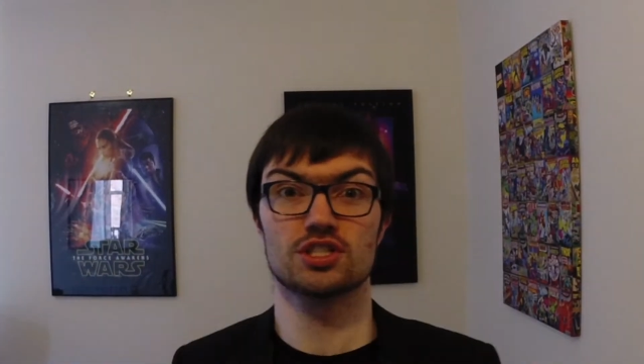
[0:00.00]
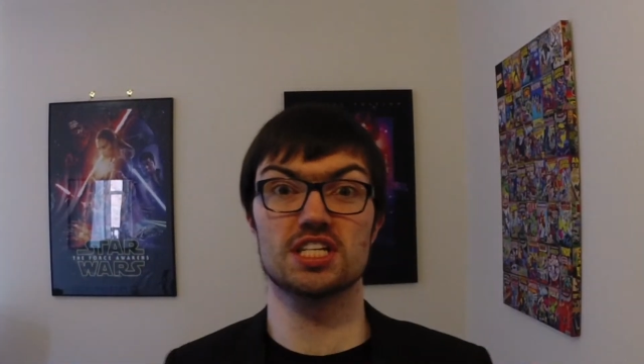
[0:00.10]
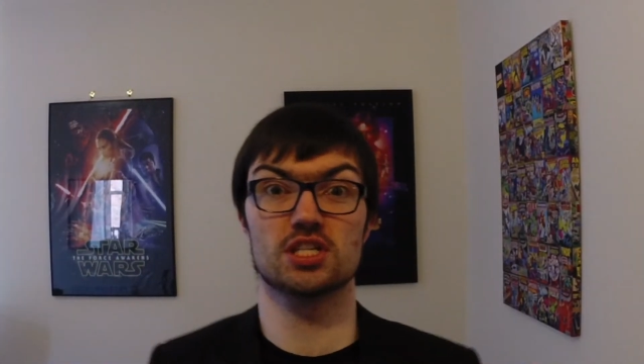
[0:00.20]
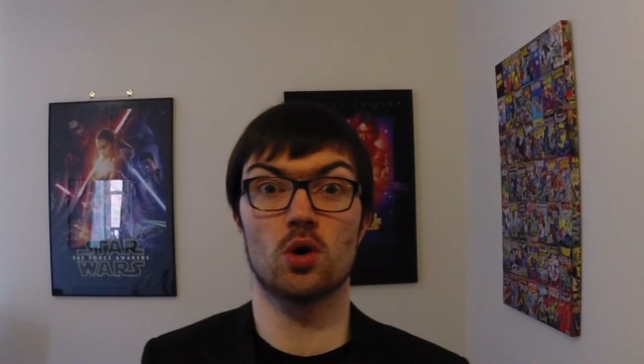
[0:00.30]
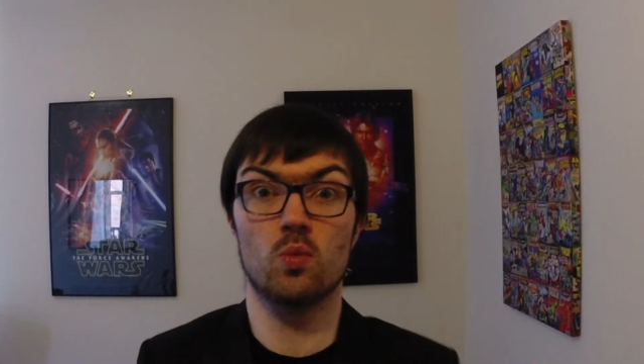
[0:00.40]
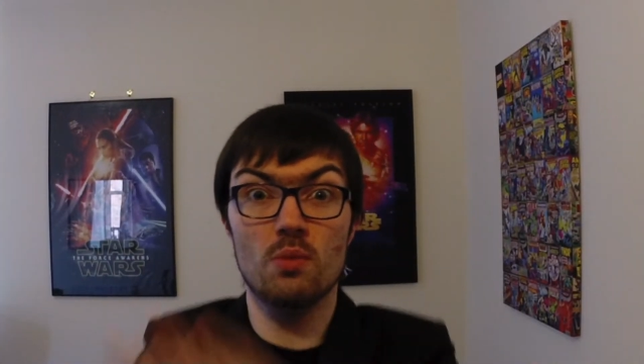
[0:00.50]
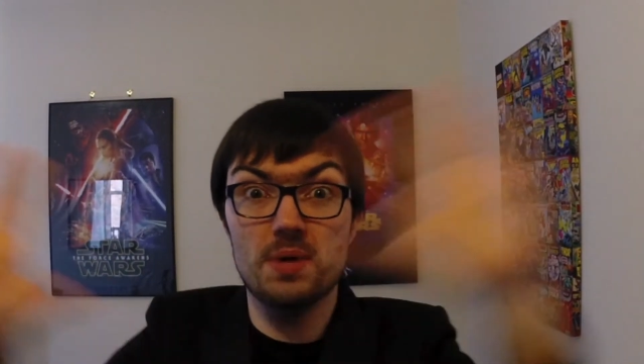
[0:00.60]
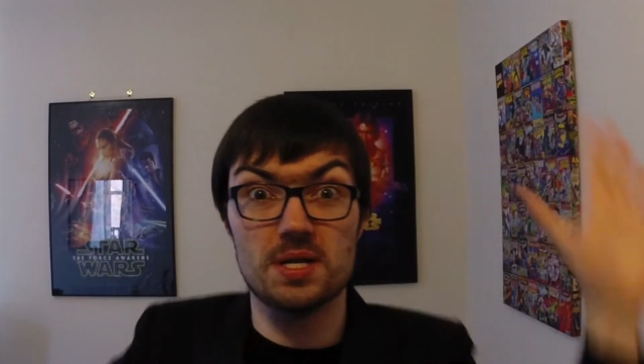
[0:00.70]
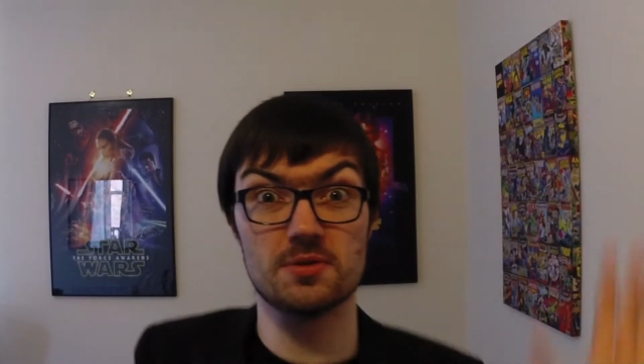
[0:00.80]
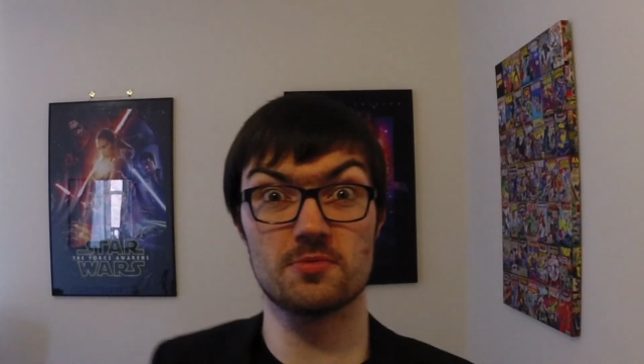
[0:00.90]
She's a
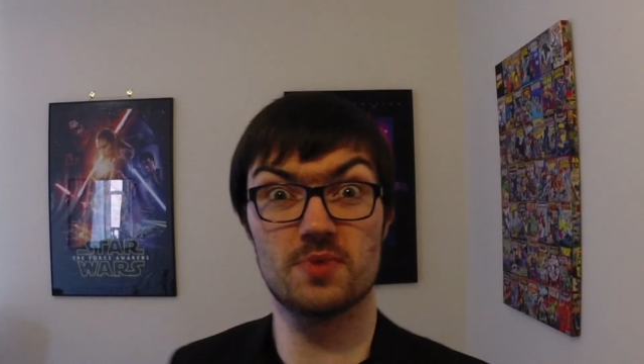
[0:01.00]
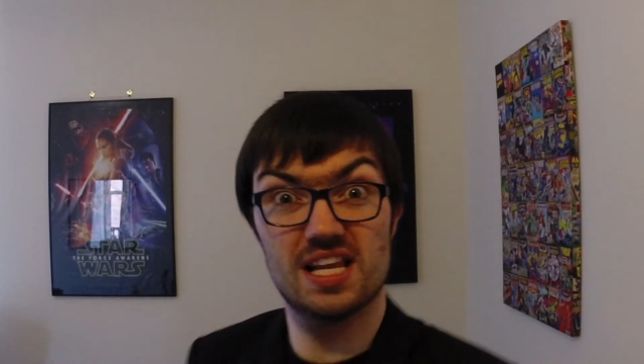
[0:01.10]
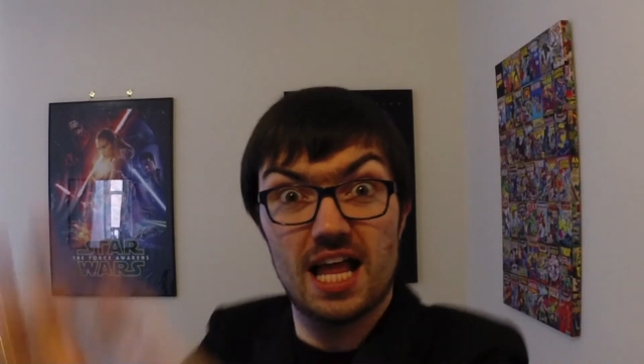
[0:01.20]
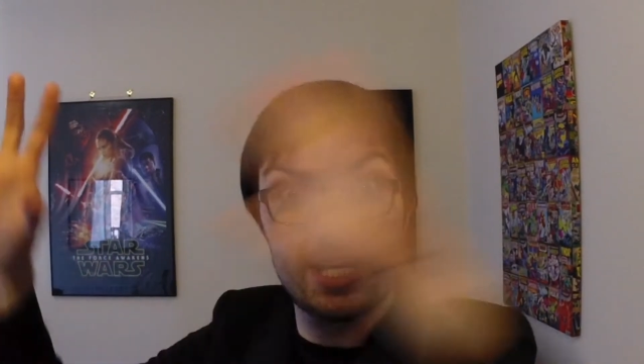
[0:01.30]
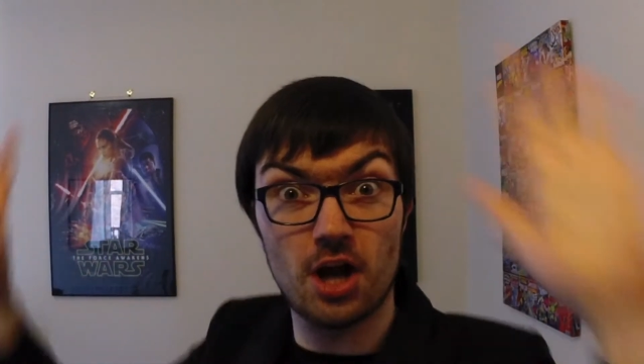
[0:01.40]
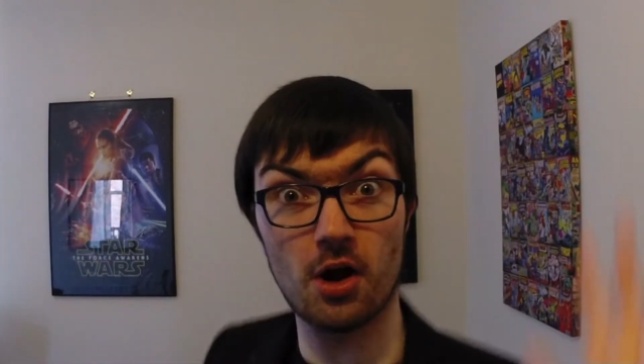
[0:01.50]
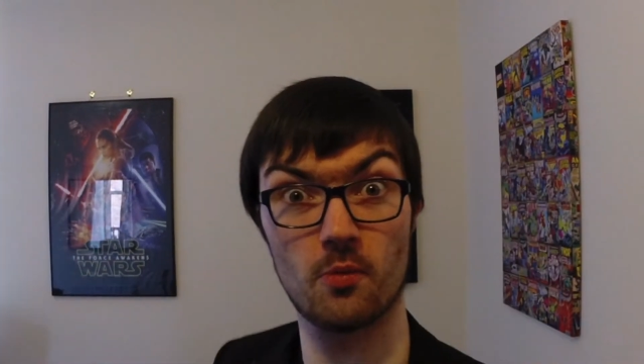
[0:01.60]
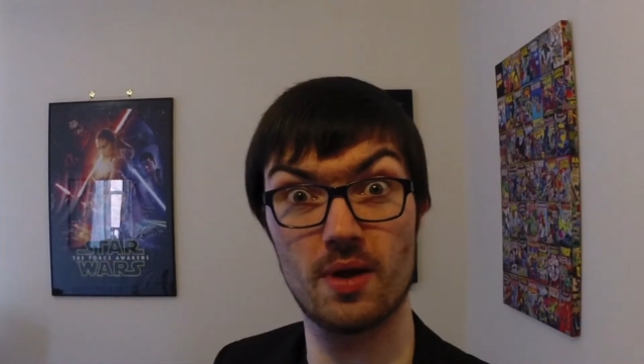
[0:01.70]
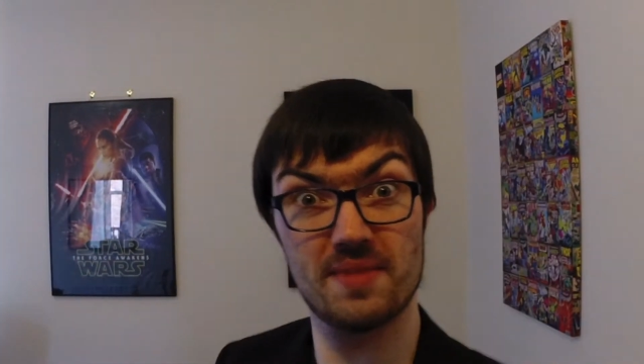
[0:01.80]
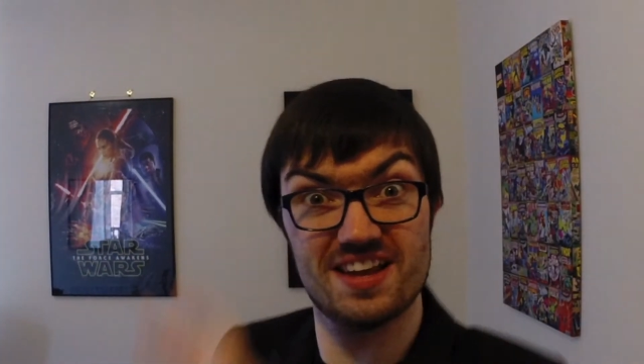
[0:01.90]
woman! We like our
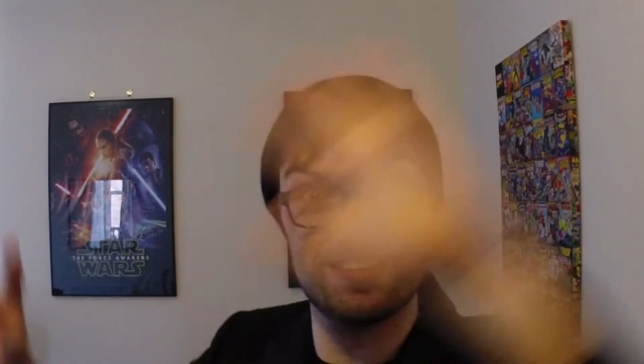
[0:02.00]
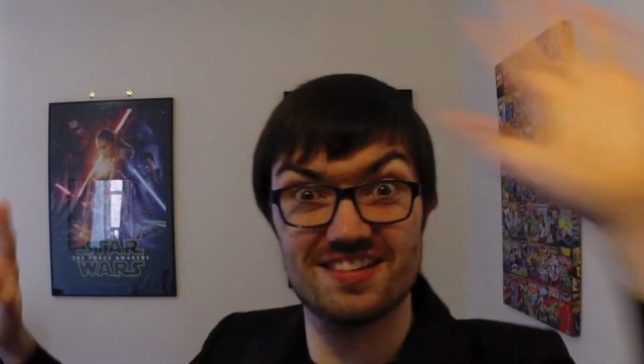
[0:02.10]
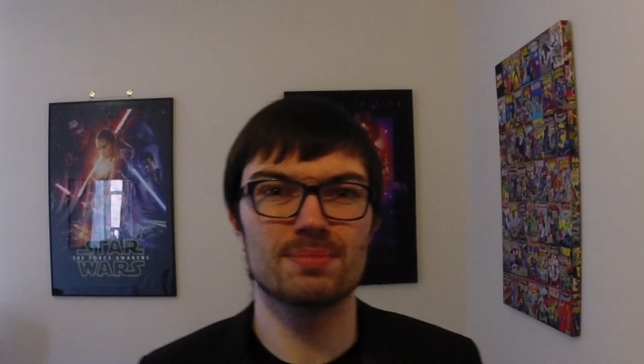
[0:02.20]
women!